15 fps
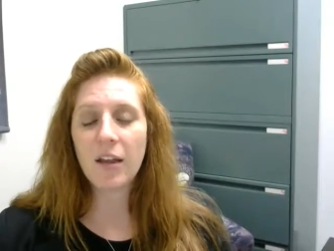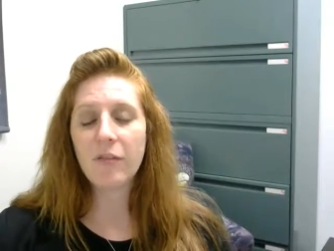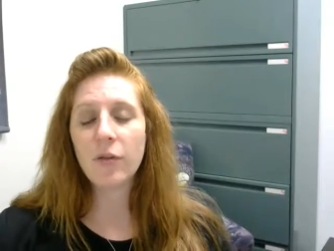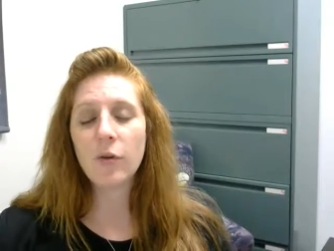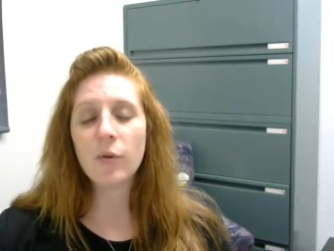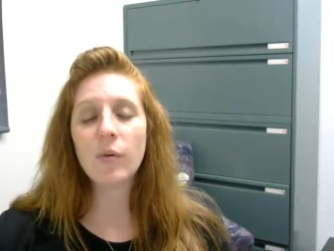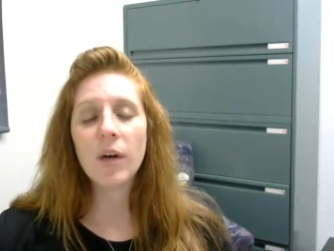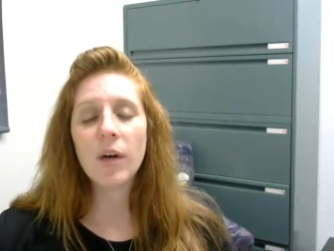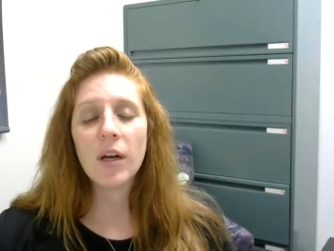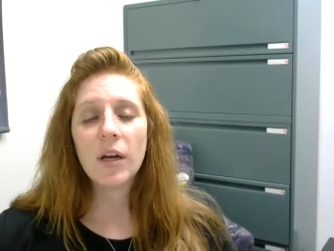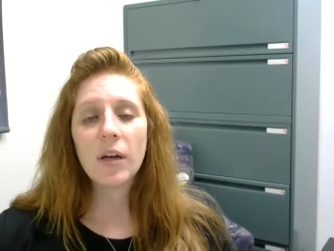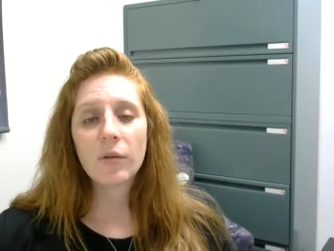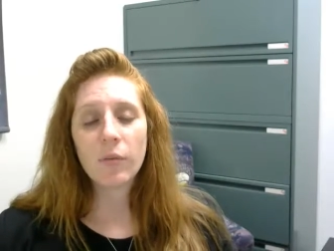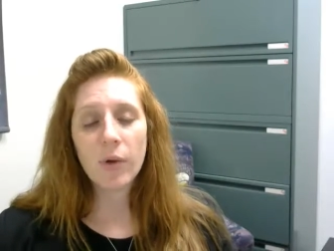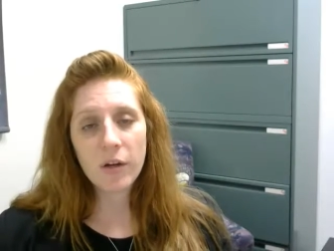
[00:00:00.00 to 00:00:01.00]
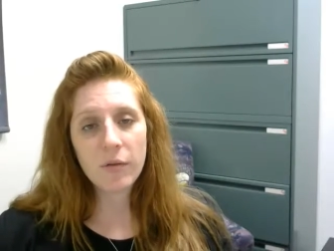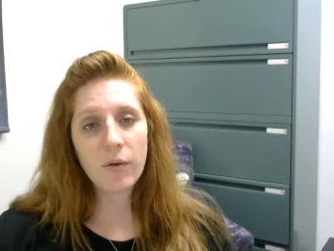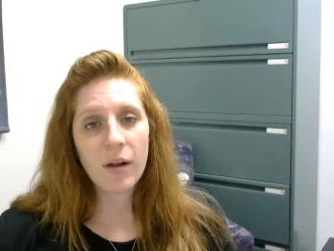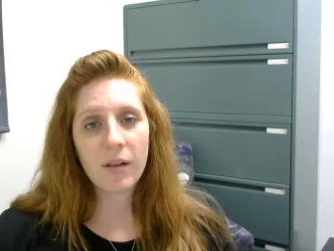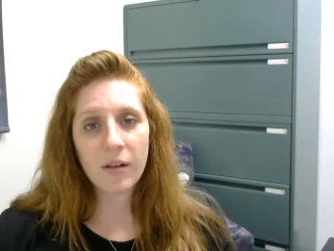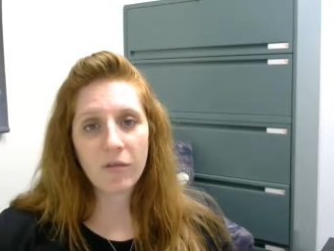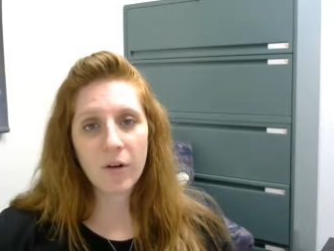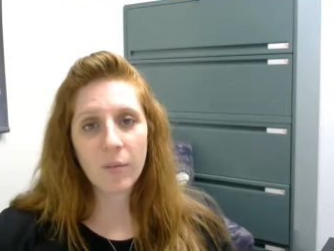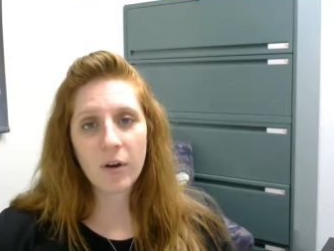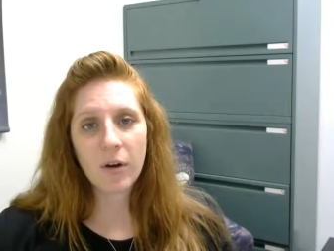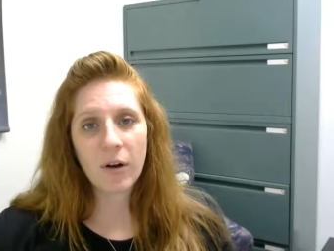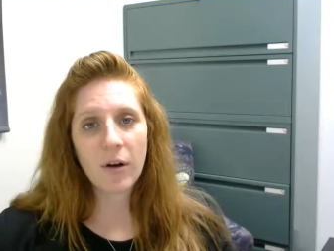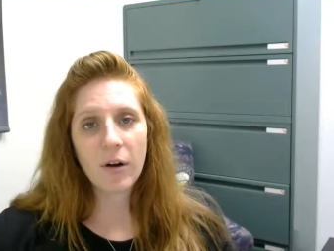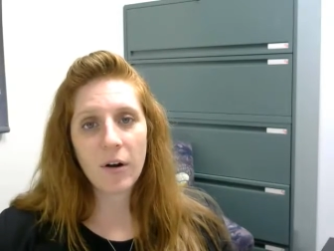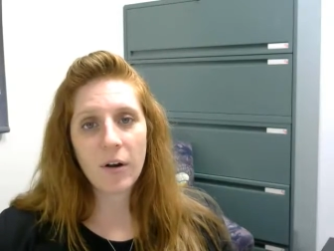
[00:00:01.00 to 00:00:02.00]
If you read directly from your
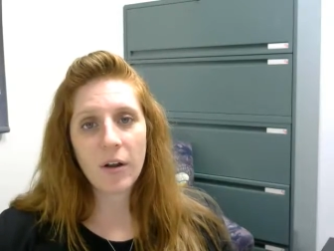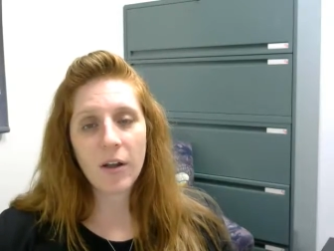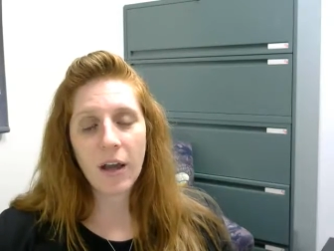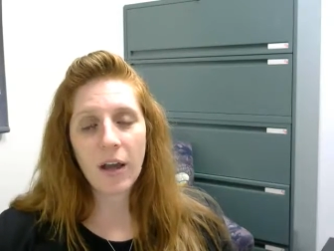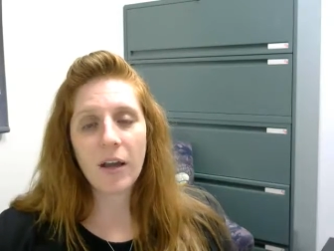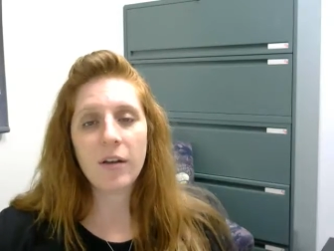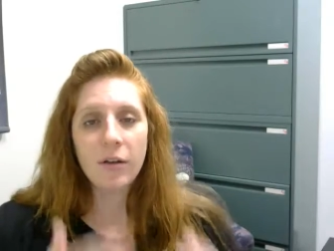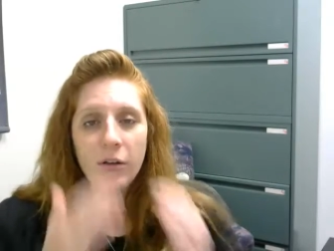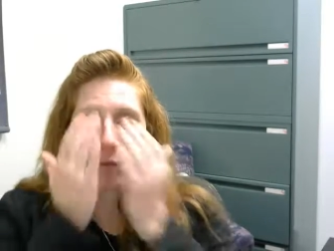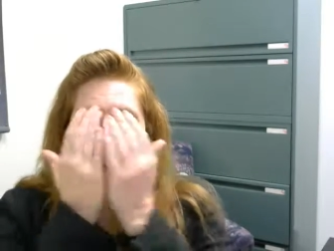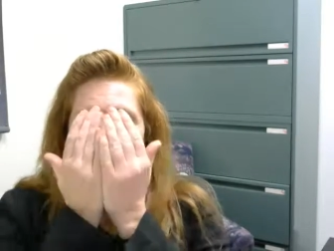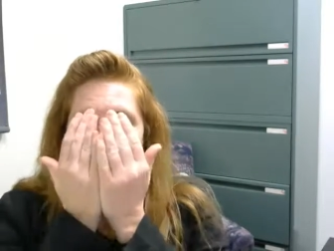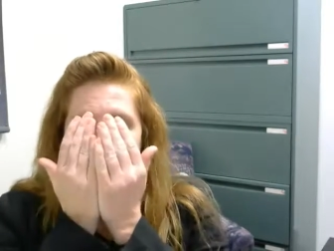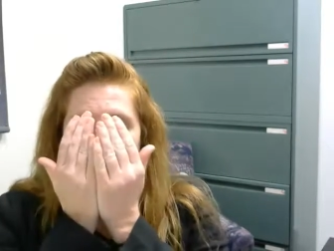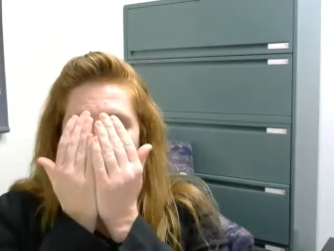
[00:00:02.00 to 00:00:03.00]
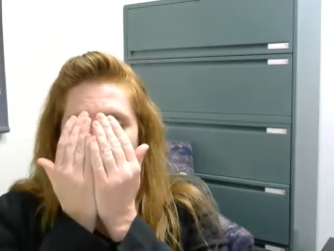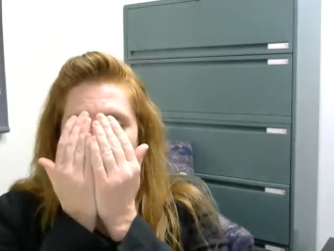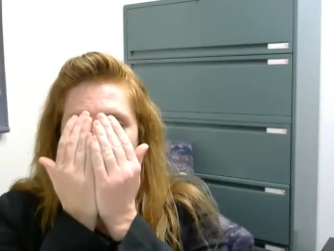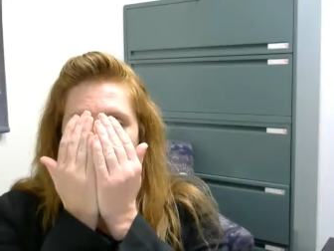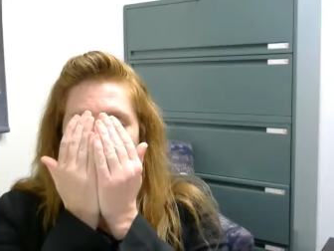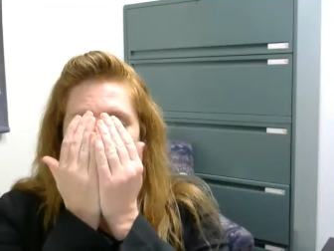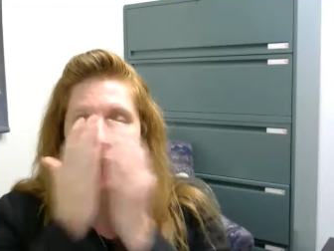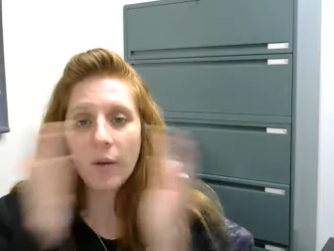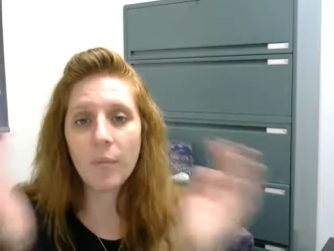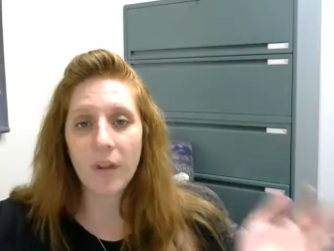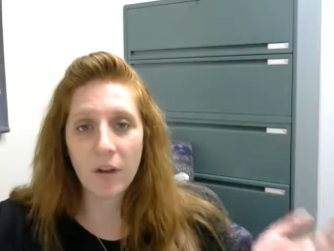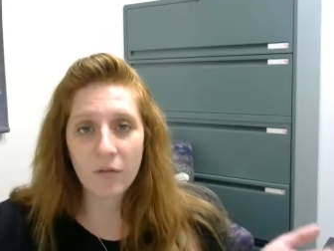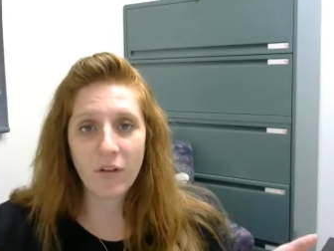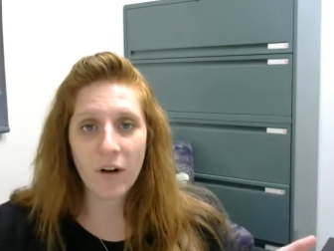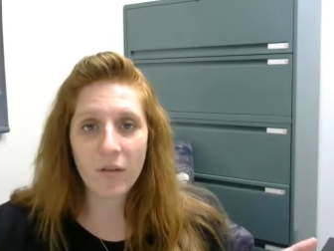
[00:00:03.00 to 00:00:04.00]
card, again, you run the risk of putting something
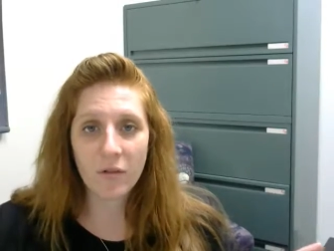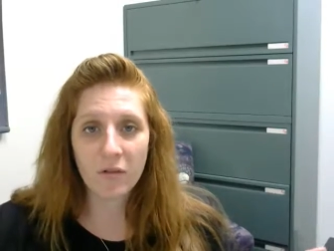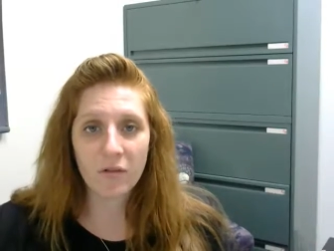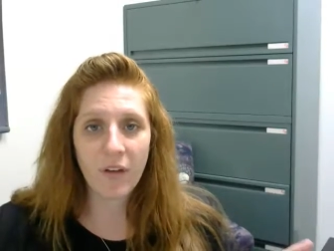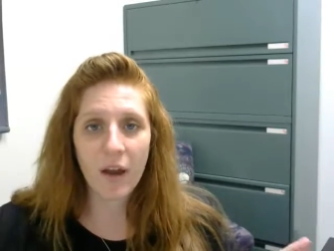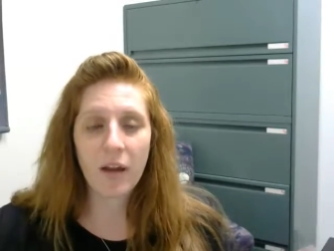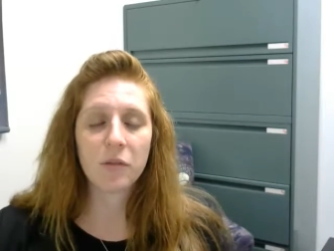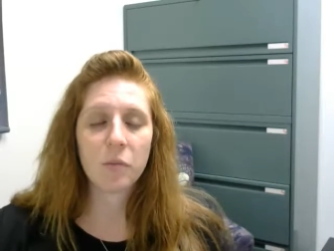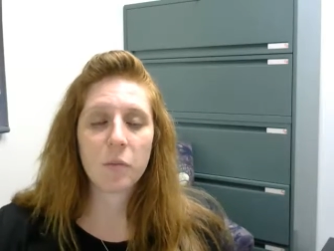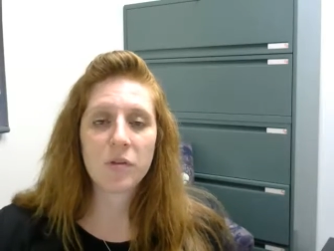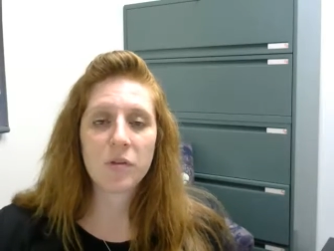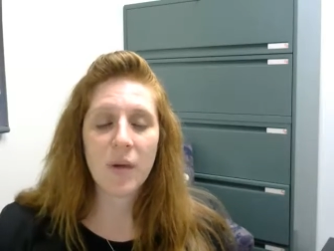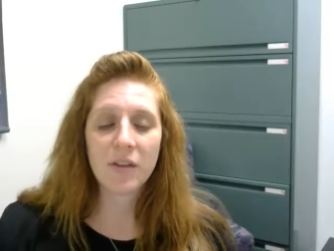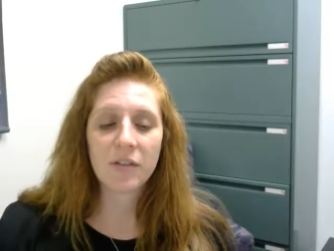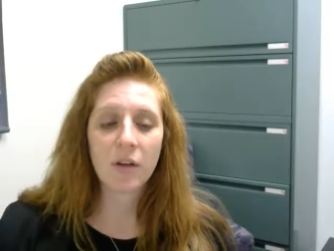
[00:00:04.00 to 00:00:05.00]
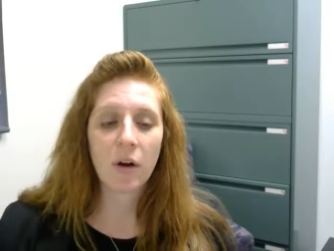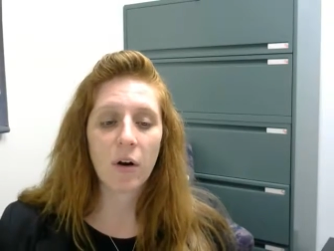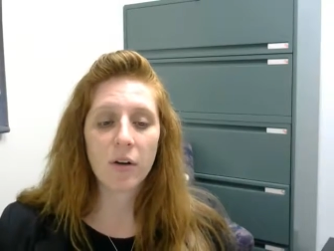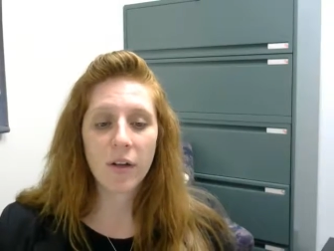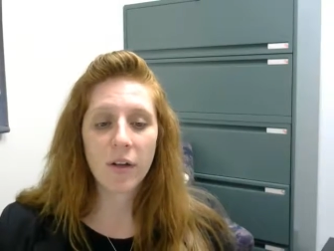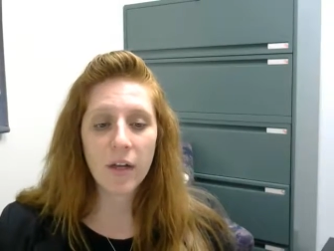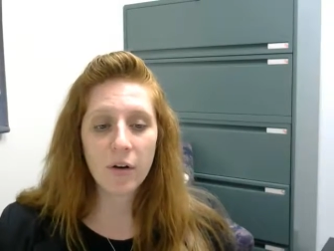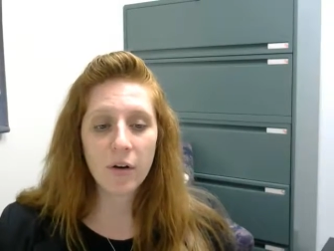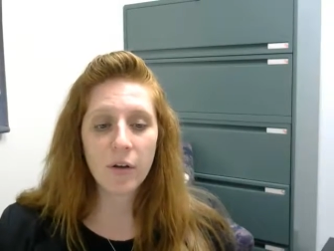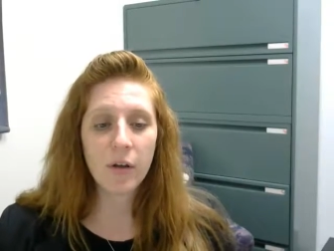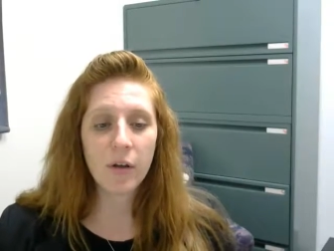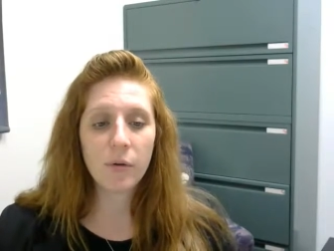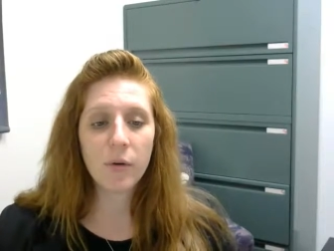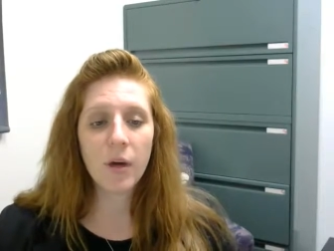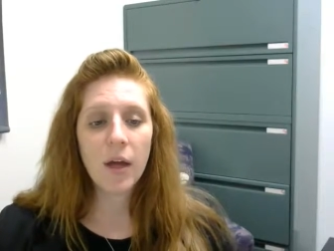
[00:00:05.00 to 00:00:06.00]
in front of your face, which makes it hard to hear you.